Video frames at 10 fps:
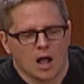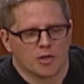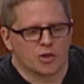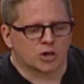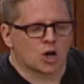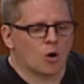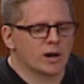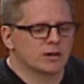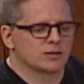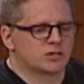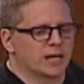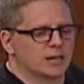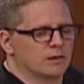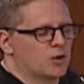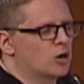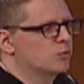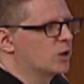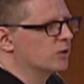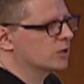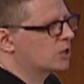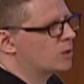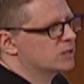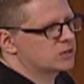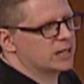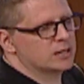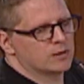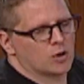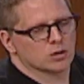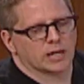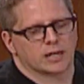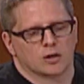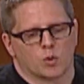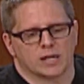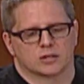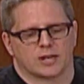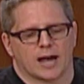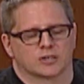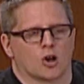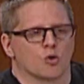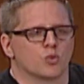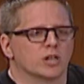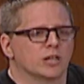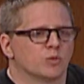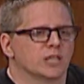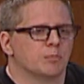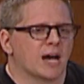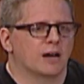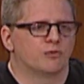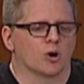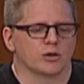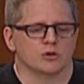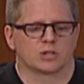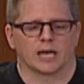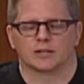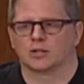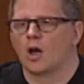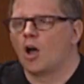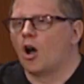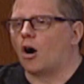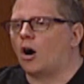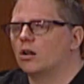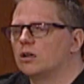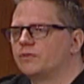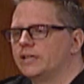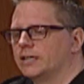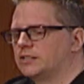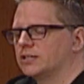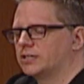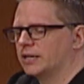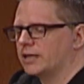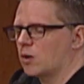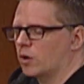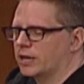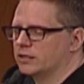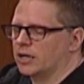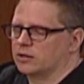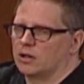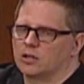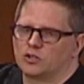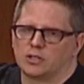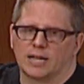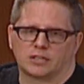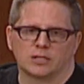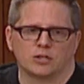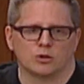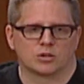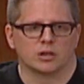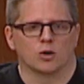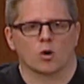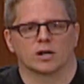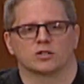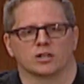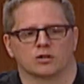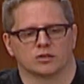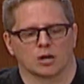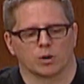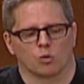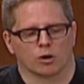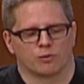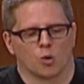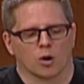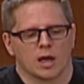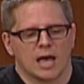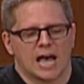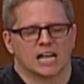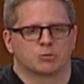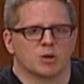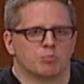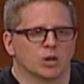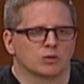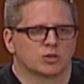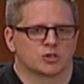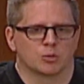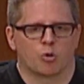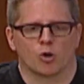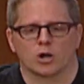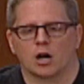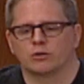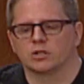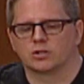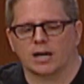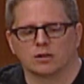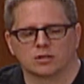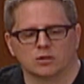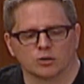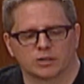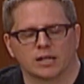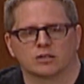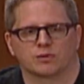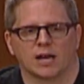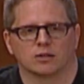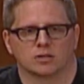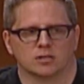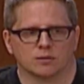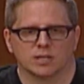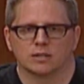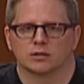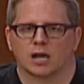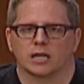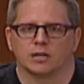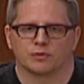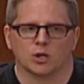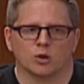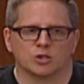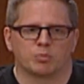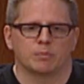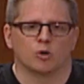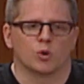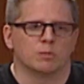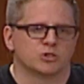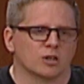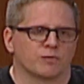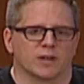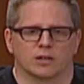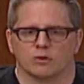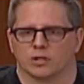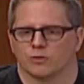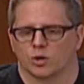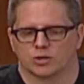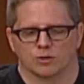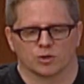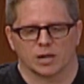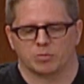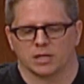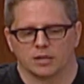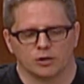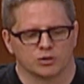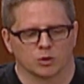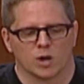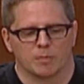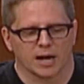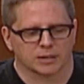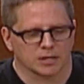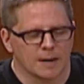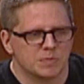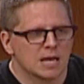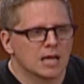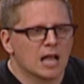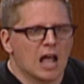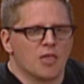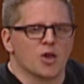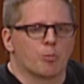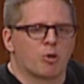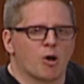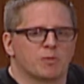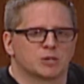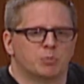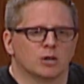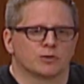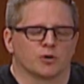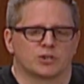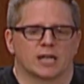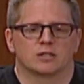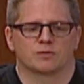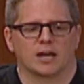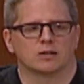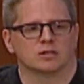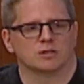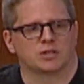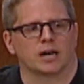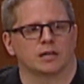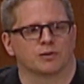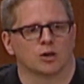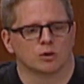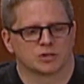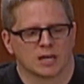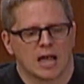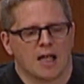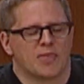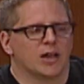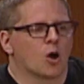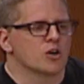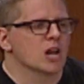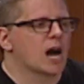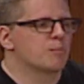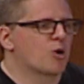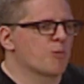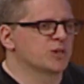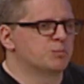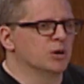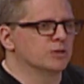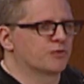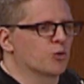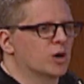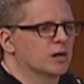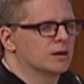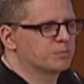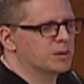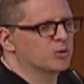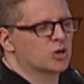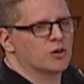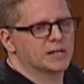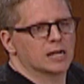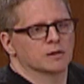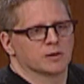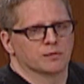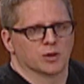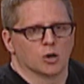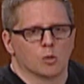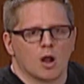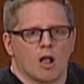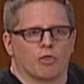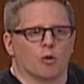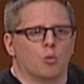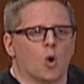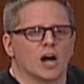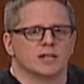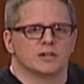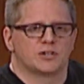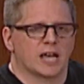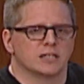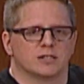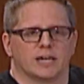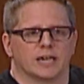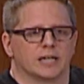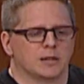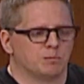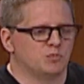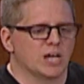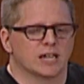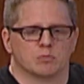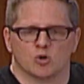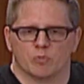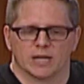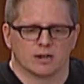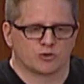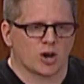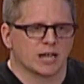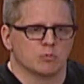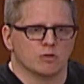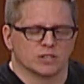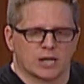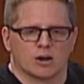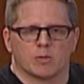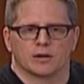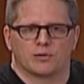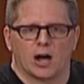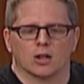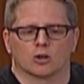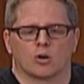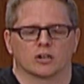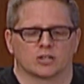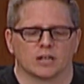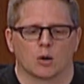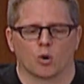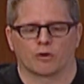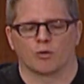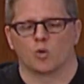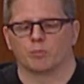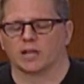the current state of hardware, the current state of our LAN and WAN stacks are really, really bad for our use case. All of the existing networking technology that's in use in the organizations that we work for has been built to support hundreds, thousands, or tens of thousands of little tiny flows, people web surfing, using voice over IP, using WebEx. They're purpose-built for tens of thousands of tiny flows. They are not purpose-built for what people call the elephant flow, the 1 10 gig data movement of trying to move a terabyte file across the network from one